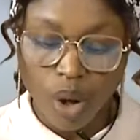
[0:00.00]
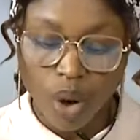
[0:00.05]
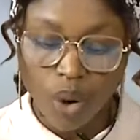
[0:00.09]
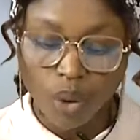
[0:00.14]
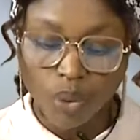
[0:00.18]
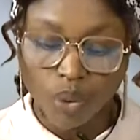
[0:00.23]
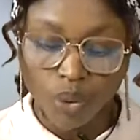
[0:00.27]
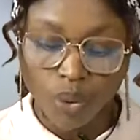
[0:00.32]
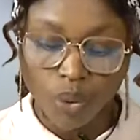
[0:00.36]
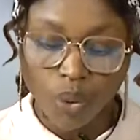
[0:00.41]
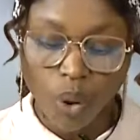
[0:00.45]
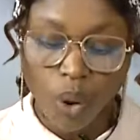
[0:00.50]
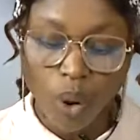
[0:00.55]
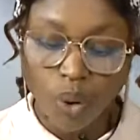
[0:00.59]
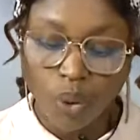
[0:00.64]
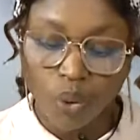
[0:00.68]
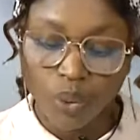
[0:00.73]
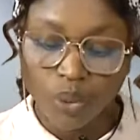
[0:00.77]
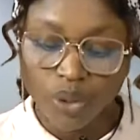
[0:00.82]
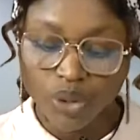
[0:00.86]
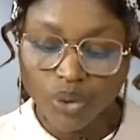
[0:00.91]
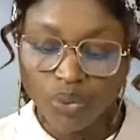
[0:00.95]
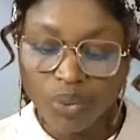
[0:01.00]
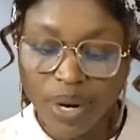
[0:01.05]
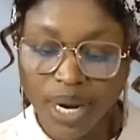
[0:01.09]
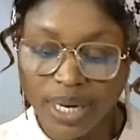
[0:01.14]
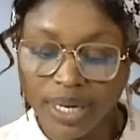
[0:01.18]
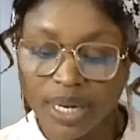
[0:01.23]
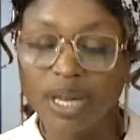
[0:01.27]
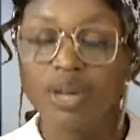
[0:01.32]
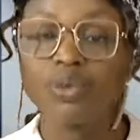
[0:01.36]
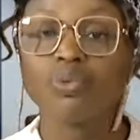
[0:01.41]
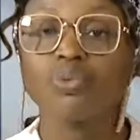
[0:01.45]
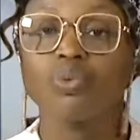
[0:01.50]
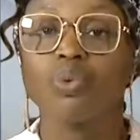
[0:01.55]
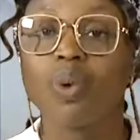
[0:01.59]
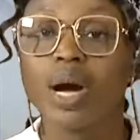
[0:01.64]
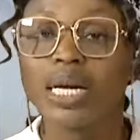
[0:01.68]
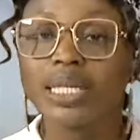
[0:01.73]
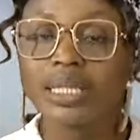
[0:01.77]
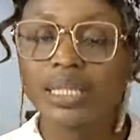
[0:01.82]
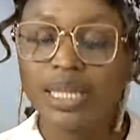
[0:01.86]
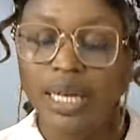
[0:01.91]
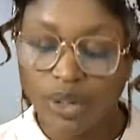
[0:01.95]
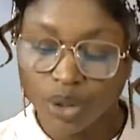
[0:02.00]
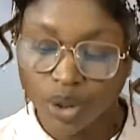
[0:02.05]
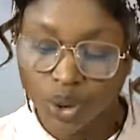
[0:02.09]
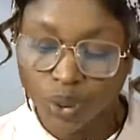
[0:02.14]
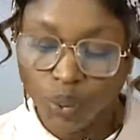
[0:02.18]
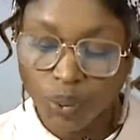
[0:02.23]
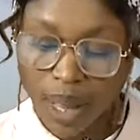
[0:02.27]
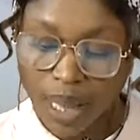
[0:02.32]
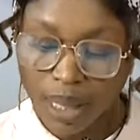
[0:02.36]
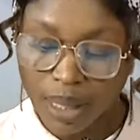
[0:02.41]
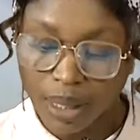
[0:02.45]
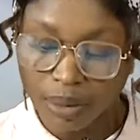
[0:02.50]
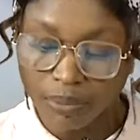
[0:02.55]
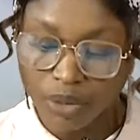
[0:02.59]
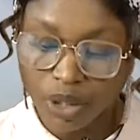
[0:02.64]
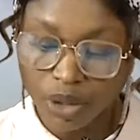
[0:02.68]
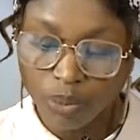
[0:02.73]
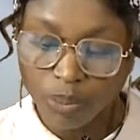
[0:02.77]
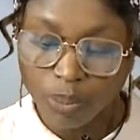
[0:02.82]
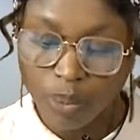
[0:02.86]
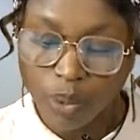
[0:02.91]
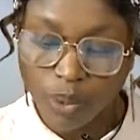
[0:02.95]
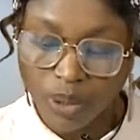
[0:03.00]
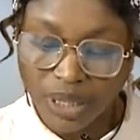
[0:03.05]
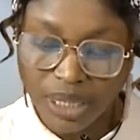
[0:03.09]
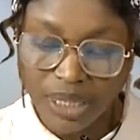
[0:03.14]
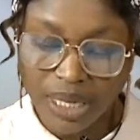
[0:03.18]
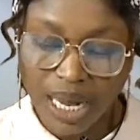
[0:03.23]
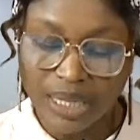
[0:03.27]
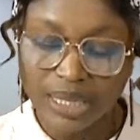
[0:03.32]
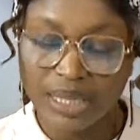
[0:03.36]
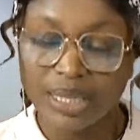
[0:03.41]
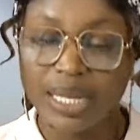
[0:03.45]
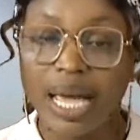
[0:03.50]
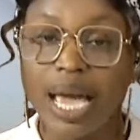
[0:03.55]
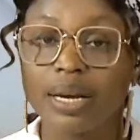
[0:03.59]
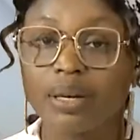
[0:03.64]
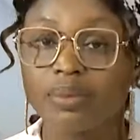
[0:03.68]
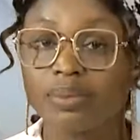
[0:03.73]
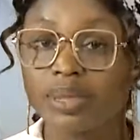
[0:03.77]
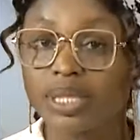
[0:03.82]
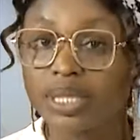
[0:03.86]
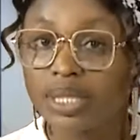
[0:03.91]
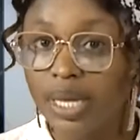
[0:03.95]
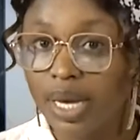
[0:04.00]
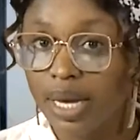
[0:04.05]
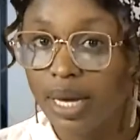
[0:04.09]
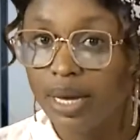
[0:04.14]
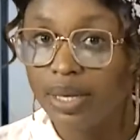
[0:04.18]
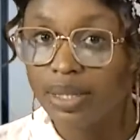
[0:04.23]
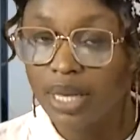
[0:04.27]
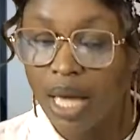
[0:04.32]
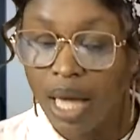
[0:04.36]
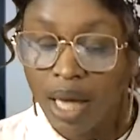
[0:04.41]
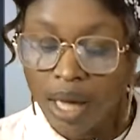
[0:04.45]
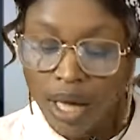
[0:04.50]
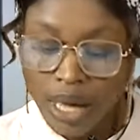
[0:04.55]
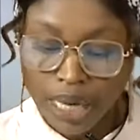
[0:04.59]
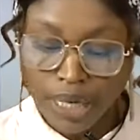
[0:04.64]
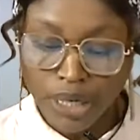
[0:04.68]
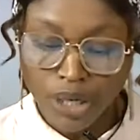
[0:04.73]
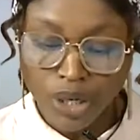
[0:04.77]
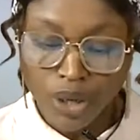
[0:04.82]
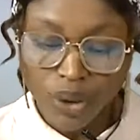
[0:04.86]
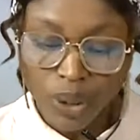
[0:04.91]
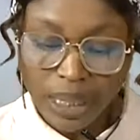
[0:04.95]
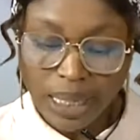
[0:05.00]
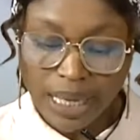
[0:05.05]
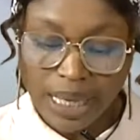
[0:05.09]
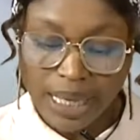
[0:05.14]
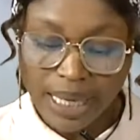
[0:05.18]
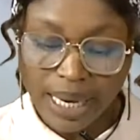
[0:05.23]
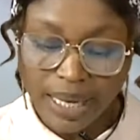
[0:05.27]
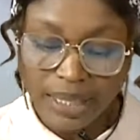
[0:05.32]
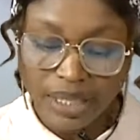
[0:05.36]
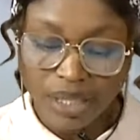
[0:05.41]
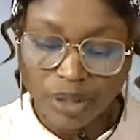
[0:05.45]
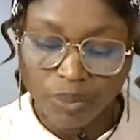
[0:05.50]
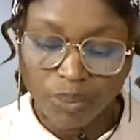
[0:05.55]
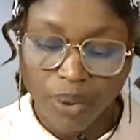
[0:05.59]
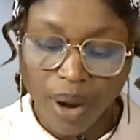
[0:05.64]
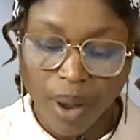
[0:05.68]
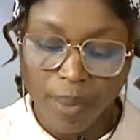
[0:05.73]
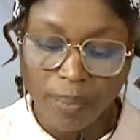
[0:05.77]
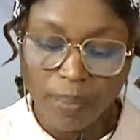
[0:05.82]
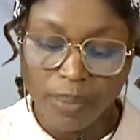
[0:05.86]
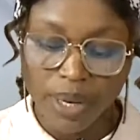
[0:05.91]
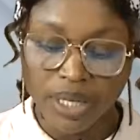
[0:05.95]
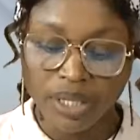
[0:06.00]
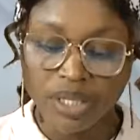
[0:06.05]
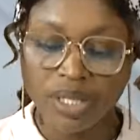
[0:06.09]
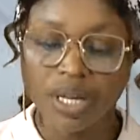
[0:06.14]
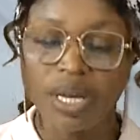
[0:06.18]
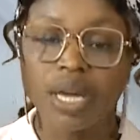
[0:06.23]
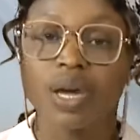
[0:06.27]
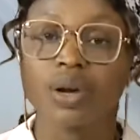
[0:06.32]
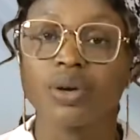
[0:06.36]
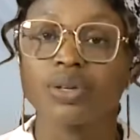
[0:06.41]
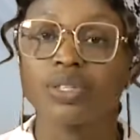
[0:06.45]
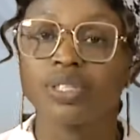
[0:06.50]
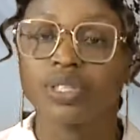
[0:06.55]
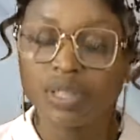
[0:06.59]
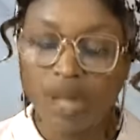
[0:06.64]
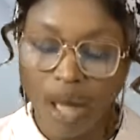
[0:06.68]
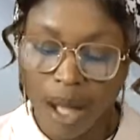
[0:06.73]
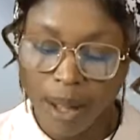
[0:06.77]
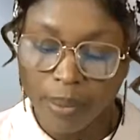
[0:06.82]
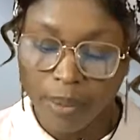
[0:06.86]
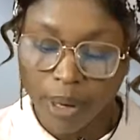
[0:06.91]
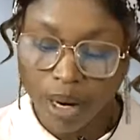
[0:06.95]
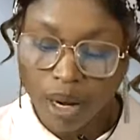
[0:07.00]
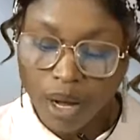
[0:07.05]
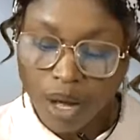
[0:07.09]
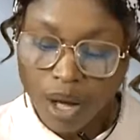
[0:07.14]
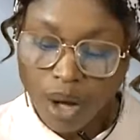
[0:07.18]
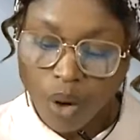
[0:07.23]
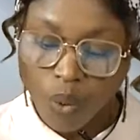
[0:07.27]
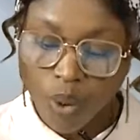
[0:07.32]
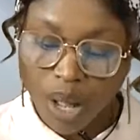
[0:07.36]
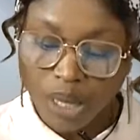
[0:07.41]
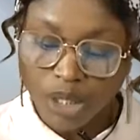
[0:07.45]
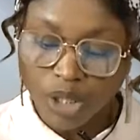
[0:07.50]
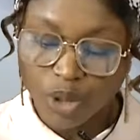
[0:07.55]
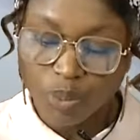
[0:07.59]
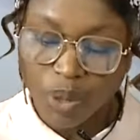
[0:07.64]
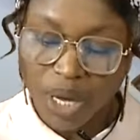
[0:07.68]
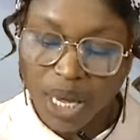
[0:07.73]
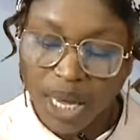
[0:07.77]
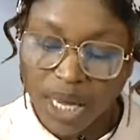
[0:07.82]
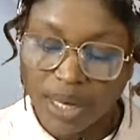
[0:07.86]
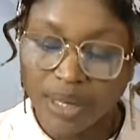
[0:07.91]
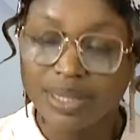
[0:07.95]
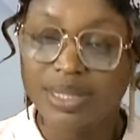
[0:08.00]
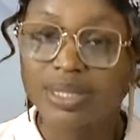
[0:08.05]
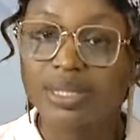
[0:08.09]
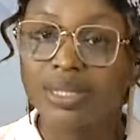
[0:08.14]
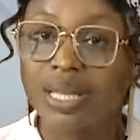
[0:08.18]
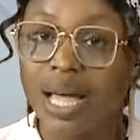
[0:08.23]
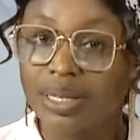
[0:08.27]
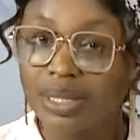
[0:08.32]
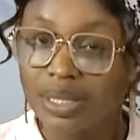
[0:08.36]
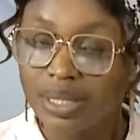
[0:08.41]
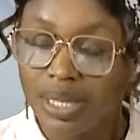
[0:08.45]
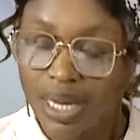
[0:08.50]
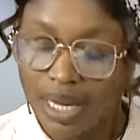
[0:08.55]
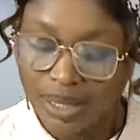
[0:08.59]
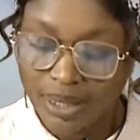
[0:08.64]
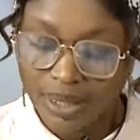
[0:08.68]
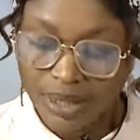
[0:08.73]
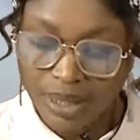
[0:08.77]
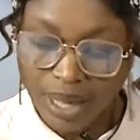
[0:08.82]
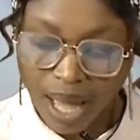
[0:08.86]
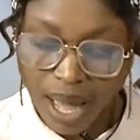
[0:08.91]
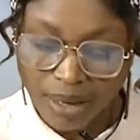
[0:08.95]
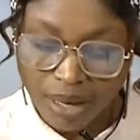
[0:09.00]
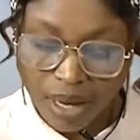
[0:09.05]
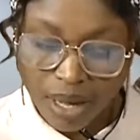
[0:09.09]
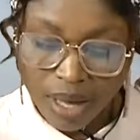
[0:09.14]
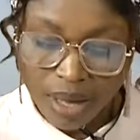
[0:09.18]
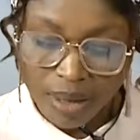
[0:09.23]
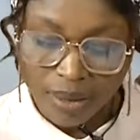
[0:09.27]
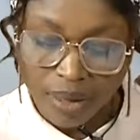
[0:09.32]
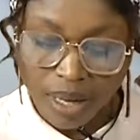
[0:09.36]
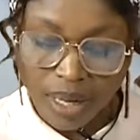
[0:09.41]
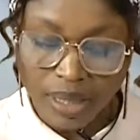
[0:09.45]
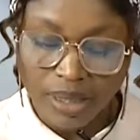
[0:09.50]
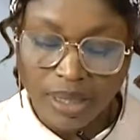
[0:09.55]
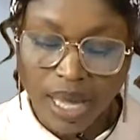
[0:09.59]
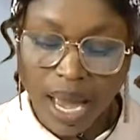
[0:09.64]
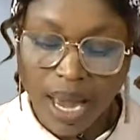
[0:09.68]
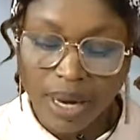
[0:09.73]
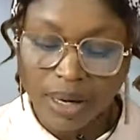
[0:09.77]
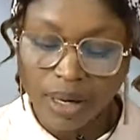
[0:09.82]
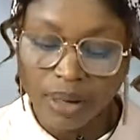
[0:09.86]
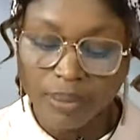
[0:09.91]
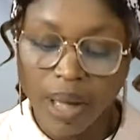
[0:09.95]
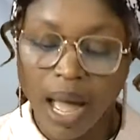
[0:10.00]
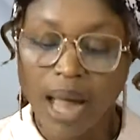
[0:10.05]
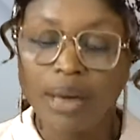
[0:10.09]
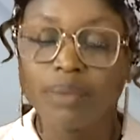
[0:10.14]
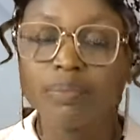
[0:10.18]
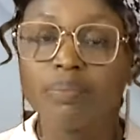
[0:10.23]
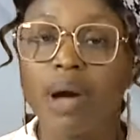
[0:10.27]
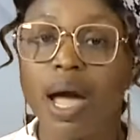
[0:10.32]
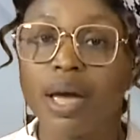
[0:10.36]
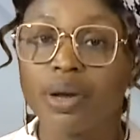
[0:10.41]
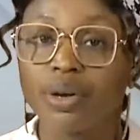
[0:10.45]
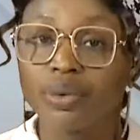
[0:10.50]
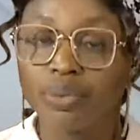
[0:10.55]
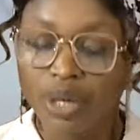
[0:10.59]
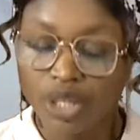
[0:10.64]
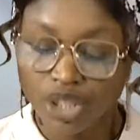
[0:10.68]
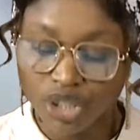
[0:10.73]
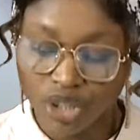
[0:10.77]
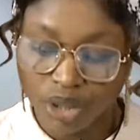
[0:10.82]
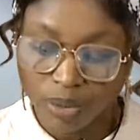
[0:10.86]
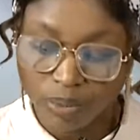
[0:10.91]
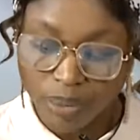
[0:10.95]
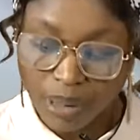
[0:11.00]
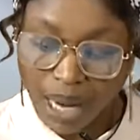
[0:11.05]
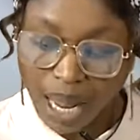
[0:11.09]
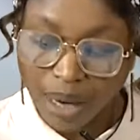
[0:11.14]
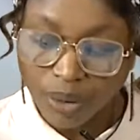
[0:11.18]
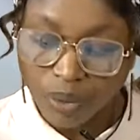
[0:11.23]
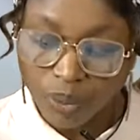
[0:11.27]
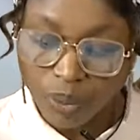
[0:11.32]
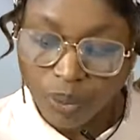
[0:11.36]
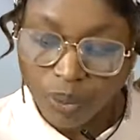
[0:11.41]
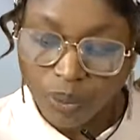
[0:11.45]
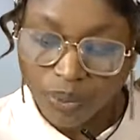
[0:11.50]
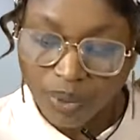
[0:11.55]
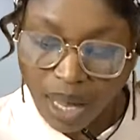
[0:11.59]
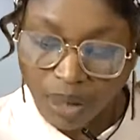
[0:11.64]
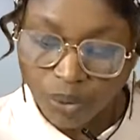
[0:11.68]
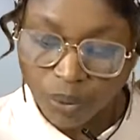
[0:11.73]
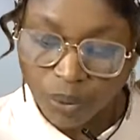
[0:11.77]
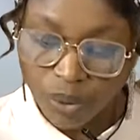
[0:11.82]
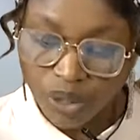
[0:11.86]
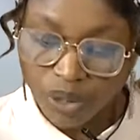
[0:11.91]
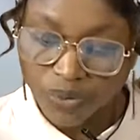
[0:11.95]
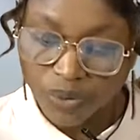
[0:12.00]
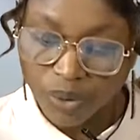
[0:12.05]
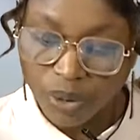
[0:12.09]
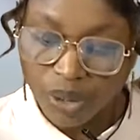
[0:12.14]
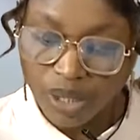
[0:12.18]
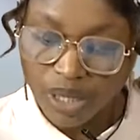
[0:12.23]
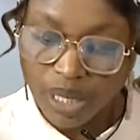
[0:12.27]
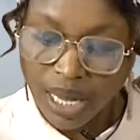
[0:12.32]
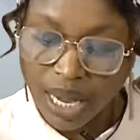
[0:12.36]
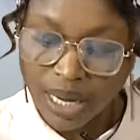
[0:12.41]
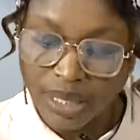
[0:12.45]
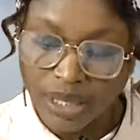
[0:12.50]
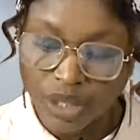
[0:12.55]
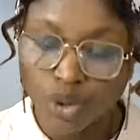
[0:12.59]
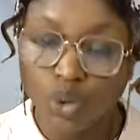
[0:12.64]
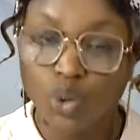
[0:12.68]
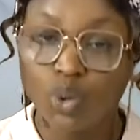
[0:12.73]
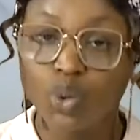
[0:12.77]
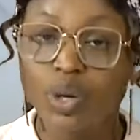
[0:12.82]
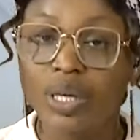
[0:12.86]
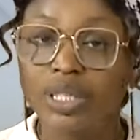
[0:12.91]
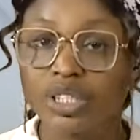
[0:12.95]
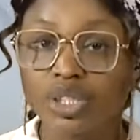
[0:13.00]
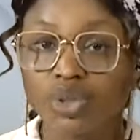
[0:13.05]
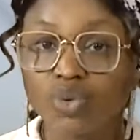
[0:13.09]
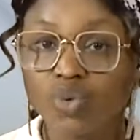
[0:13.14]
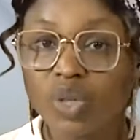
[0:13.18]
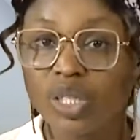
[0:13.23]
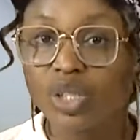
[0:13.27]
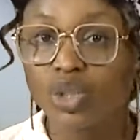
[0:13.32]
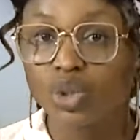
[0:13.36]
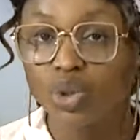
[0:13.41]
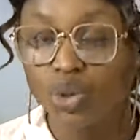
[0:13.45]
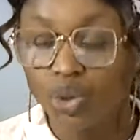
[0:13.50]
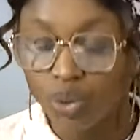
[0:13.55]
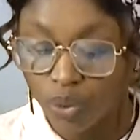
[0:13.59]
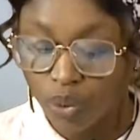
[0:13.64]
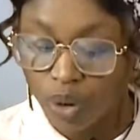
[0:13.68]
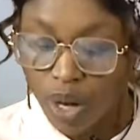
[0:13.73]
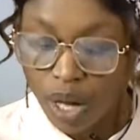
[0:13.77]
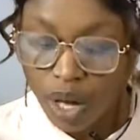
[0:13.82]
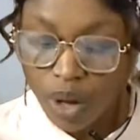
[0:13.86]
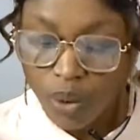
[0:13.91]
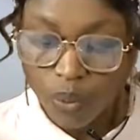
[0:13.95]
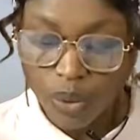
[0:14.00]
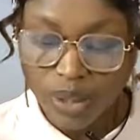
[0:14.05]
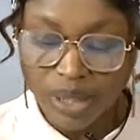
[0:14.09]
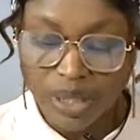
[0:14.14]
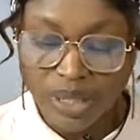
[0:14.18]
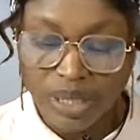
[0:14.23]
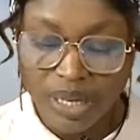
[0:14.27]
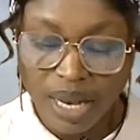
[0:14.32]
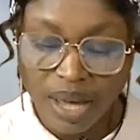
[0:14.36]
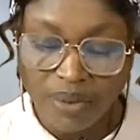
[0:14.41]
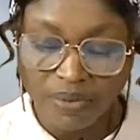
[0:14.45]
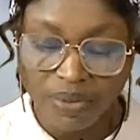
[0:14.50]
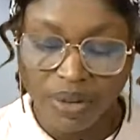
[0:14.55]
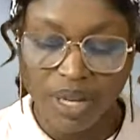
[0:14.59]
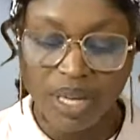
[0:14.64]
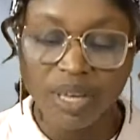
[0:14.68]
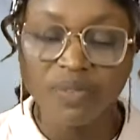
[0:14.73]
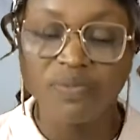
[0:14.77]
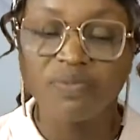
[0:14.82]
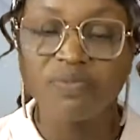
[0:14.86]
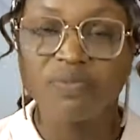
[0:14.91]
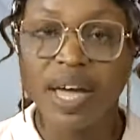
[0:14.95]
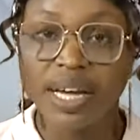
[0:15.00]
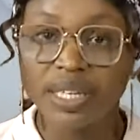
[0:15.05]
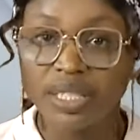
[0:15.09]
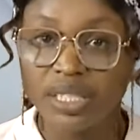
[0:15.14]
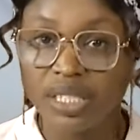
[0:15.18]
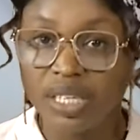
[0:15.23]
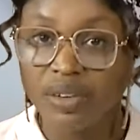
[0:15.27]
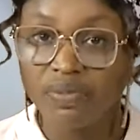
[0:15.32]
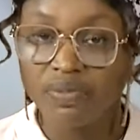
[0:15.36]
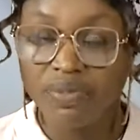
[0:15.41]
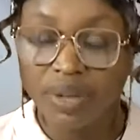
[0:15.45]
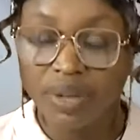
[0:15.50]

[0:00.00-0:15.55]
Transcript: Although all was ready in Rwanda to welcome the deported asylum seekers, newly elected Prime Minister Keir Starmer, while speaking on Saturday, said the asylum and migration plan that was first signed in 2022 was never effective.